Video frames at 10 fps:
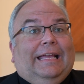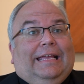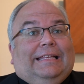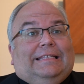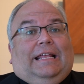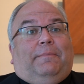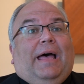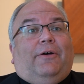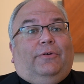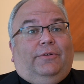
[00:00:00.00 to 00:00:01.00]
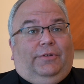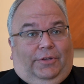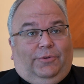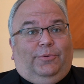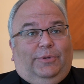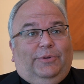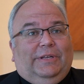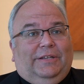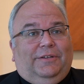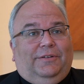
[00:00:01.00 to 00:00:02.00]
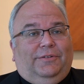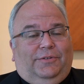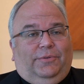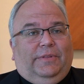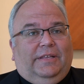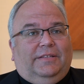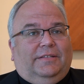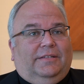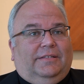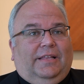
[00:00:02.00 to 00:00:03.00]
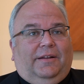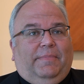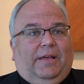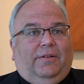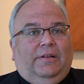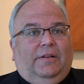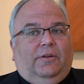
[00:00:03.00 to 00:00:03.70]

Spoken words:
it's not about you didn't do this, it's not about